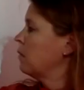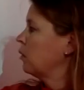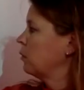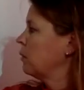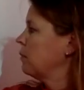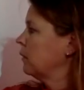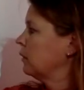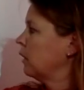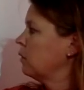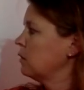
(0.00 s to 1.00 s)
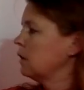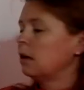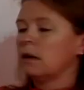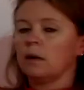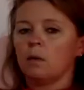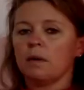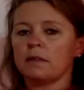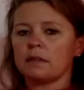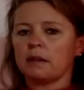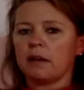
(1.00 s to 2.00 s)
Most people don't once
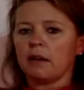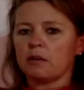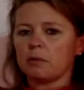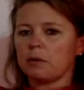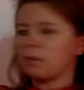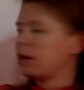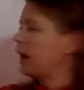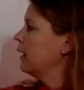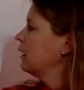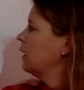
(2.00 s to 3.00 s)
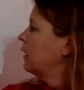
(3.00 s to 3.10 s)
they're in algebra and beyond.